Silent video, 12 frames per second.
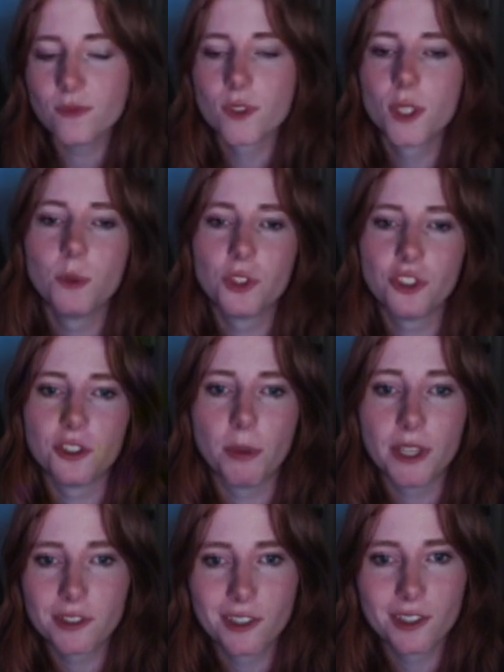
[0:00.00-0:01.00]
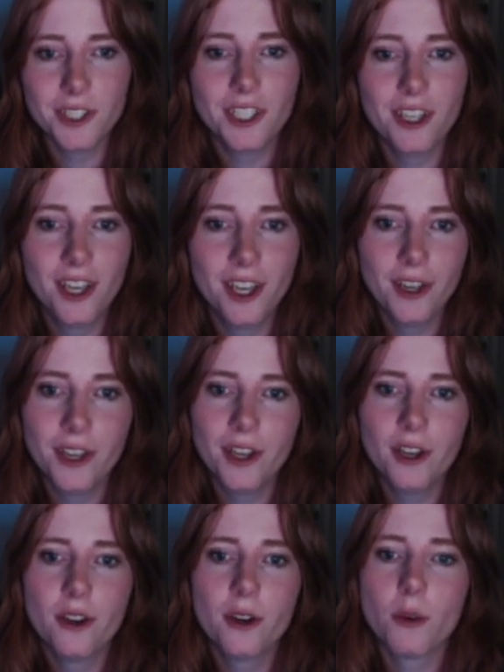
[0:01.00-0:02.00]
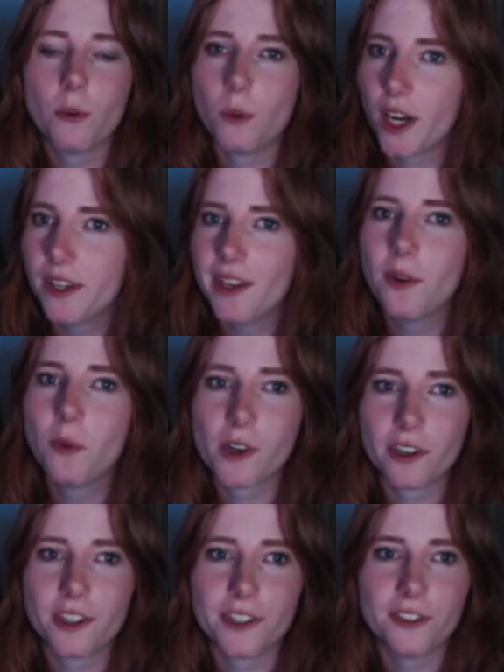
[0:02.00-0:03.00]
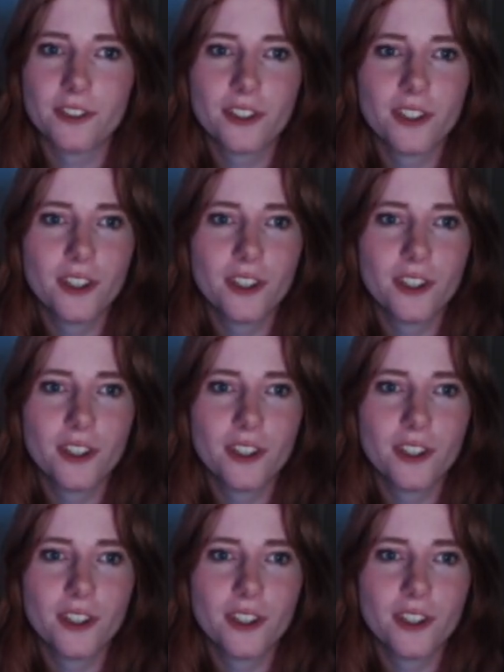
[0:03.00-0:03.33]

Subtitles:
which is basically writing words